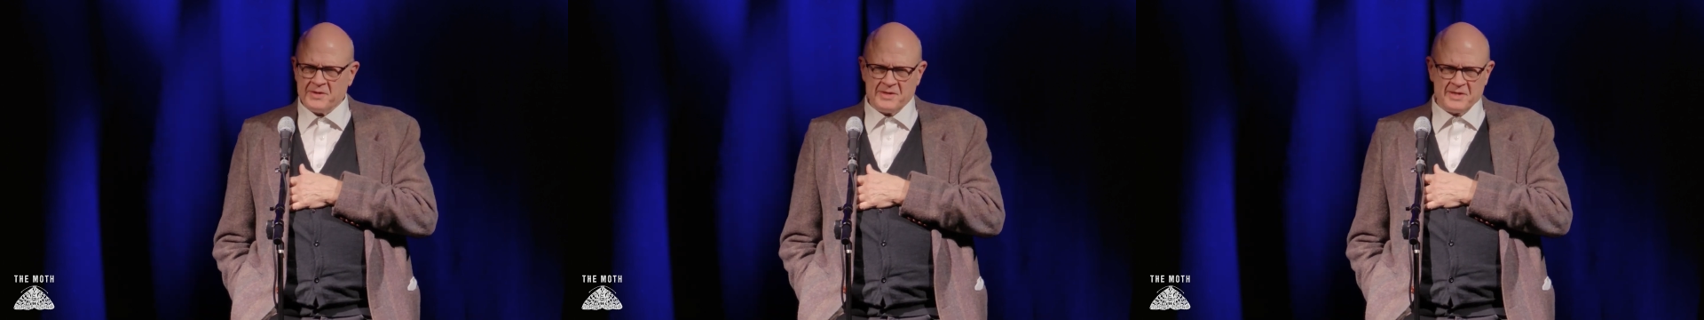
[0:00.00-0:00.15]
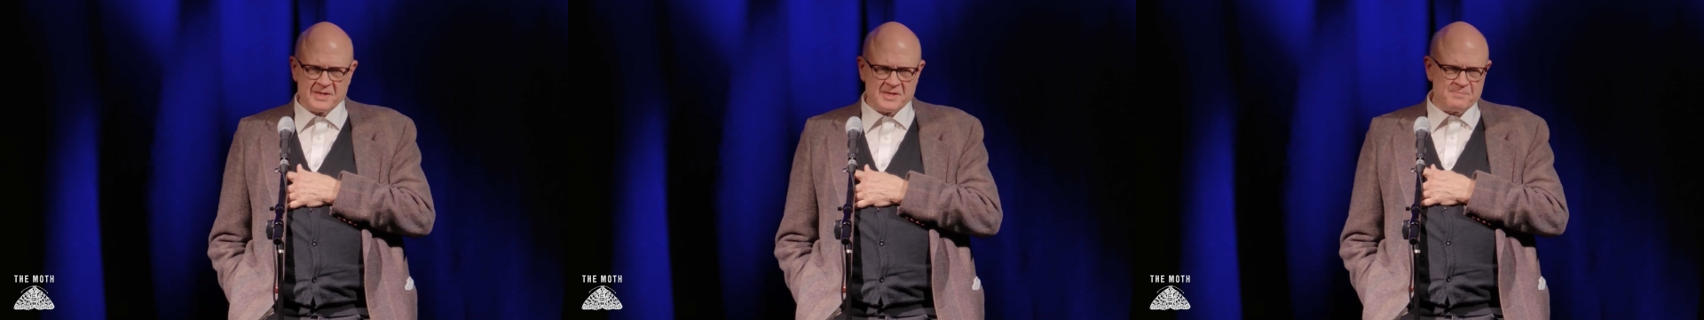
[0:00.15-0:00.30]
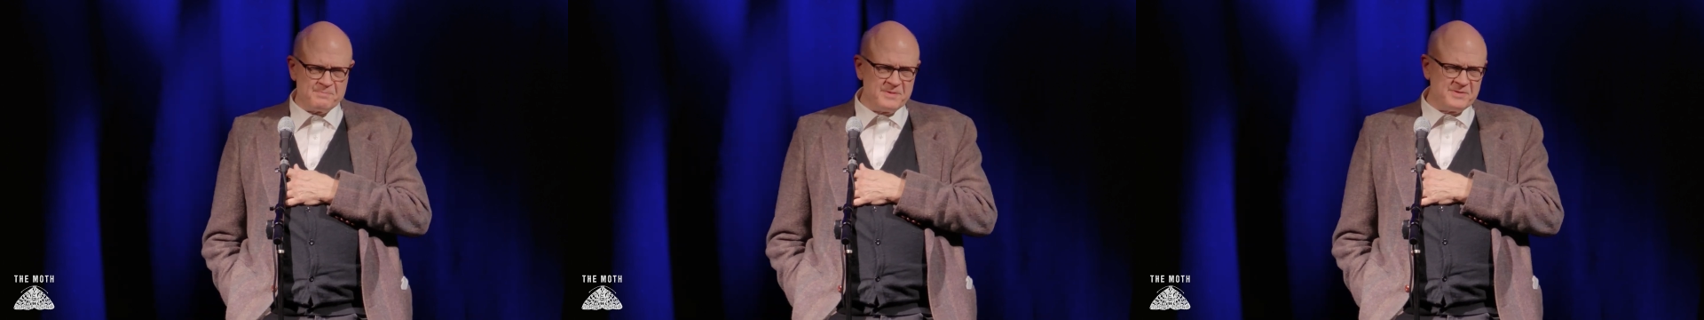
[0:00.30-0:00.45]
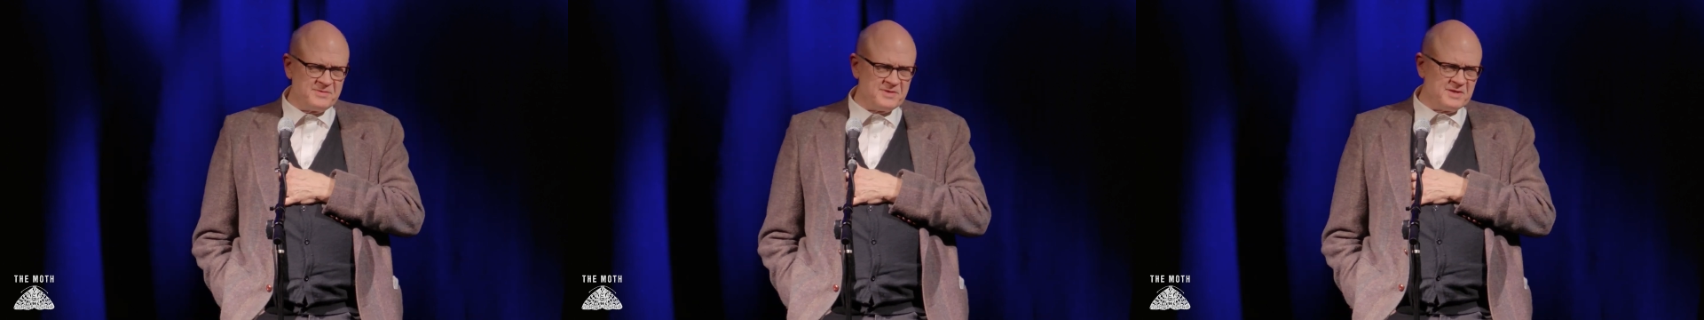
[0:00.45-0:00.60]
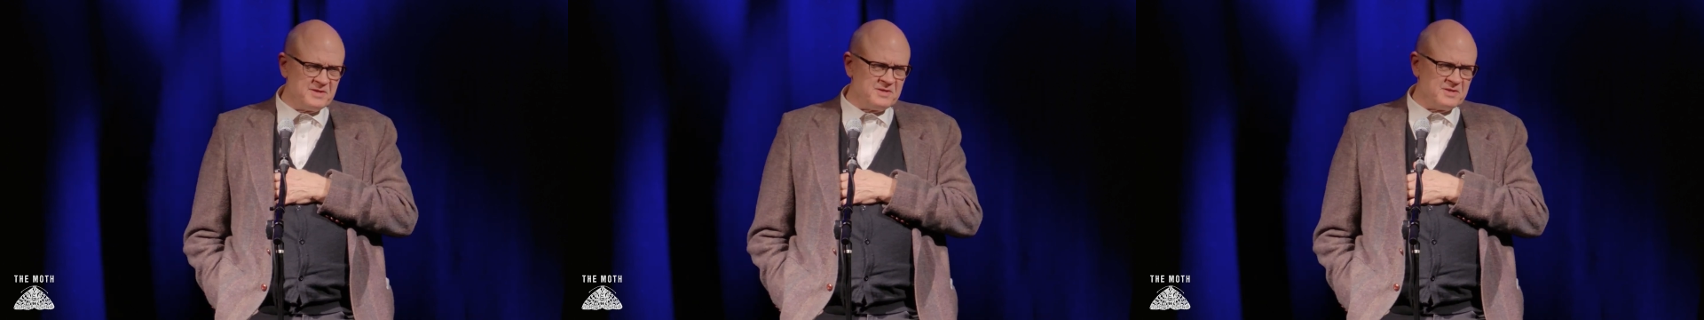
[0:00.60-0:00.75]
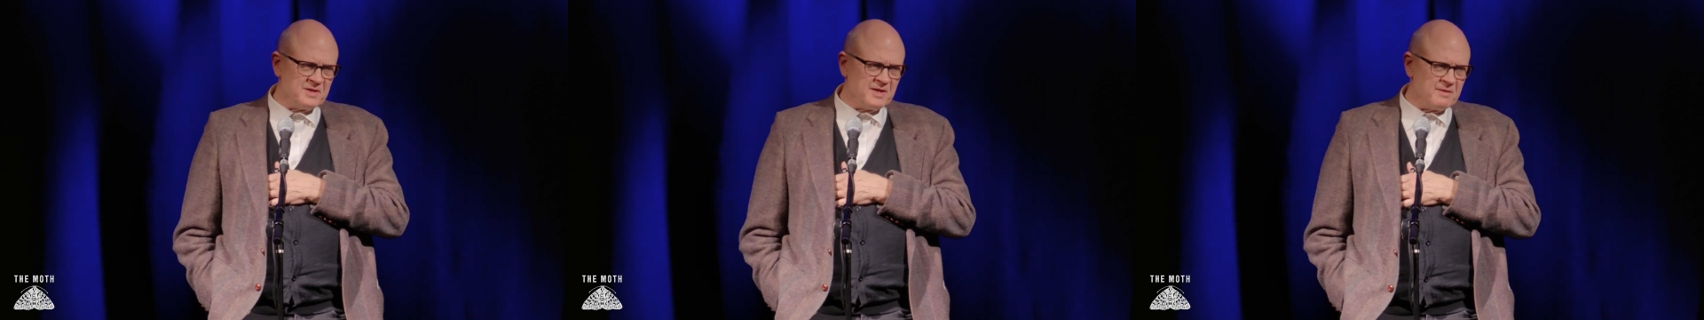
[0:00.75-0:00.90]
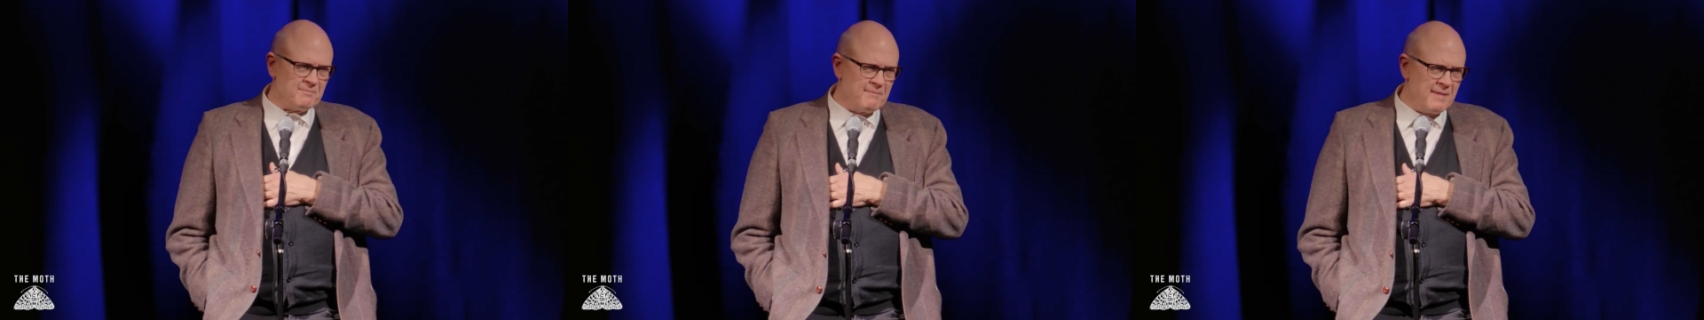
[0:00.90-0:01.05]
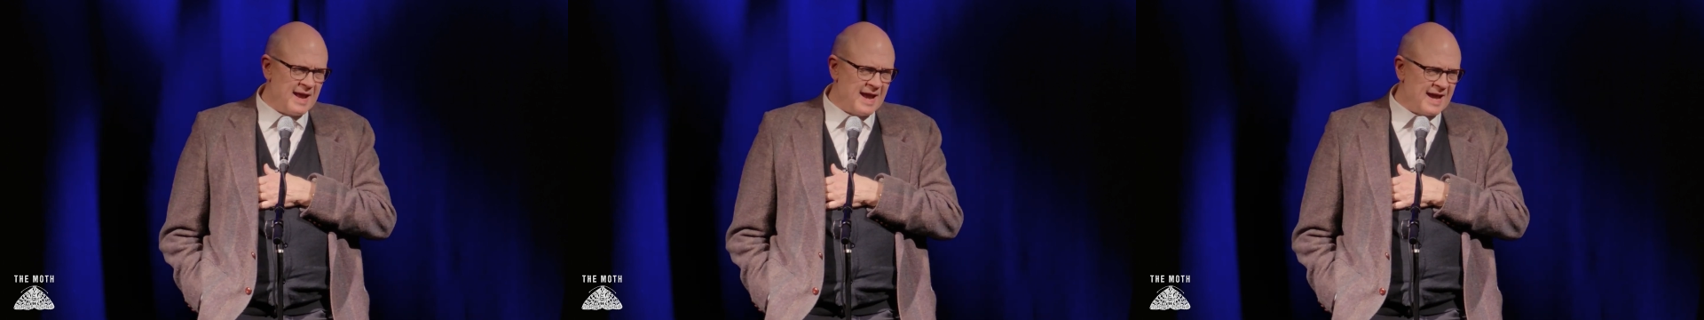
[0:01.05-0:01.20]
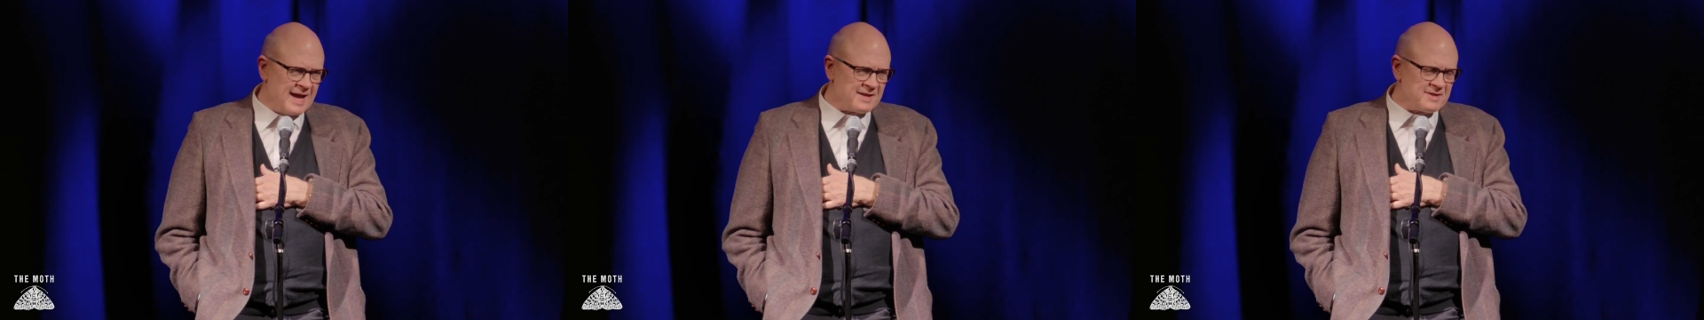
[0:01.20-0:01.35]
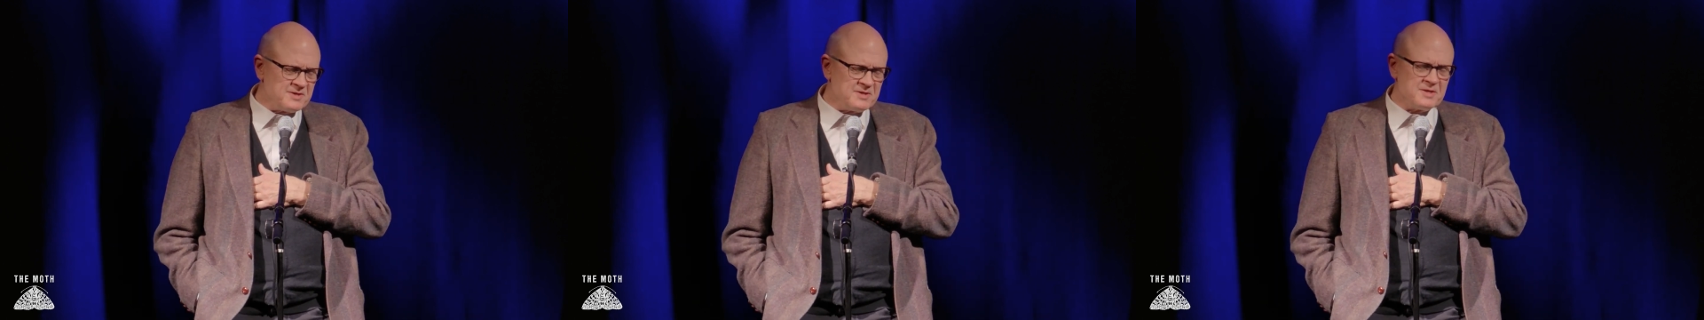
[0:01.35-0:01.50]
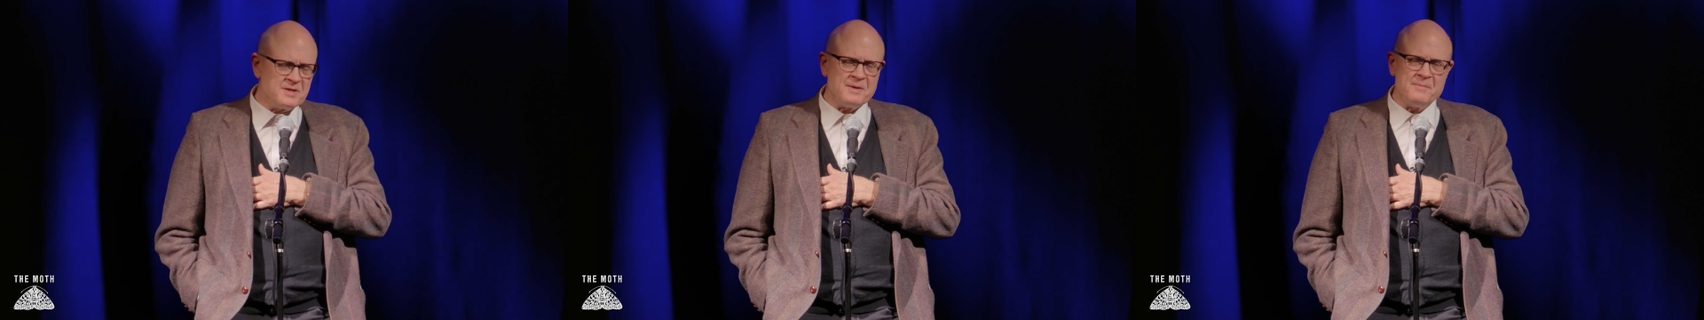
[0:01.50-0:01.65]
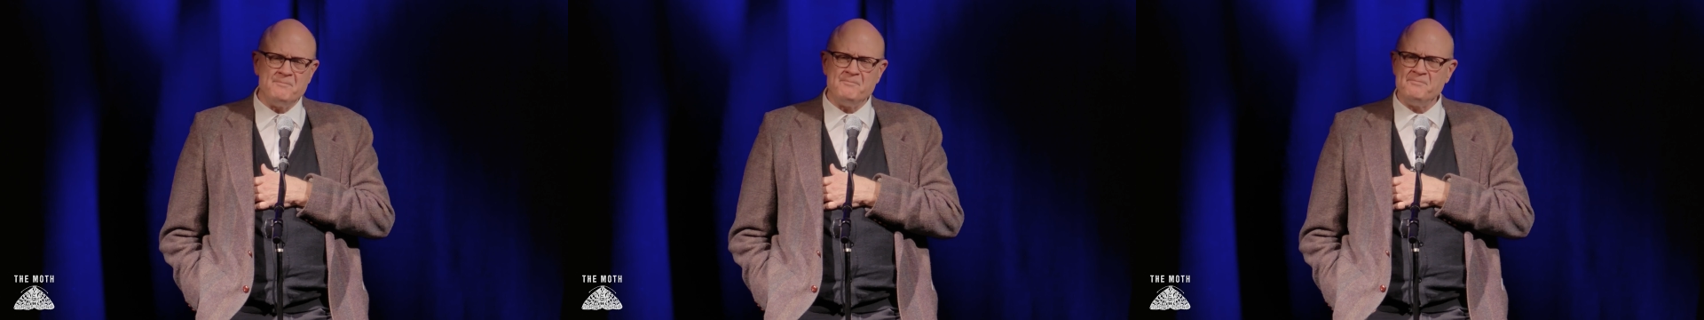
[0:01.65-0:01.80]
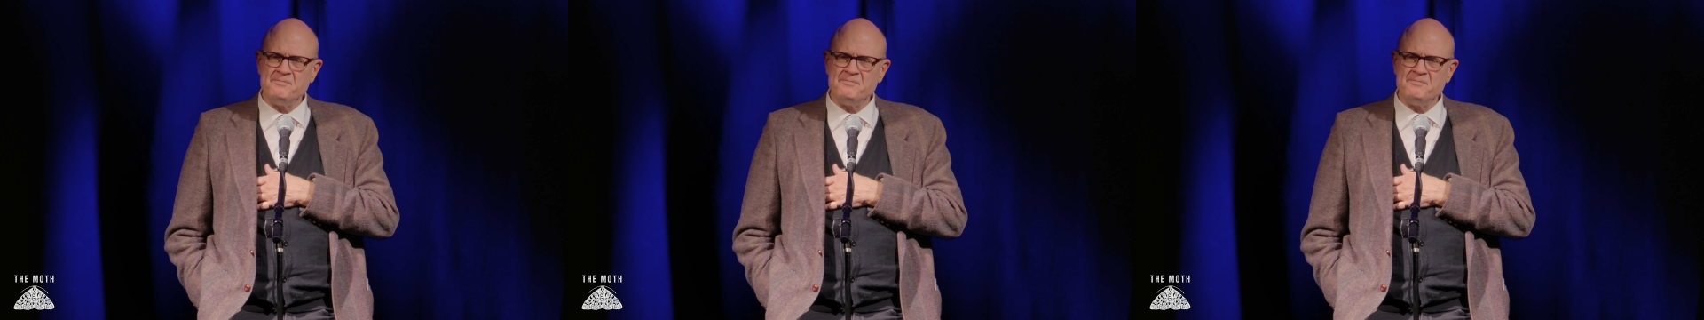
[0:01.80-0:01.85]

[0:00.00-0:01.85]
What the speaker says: disposition to match.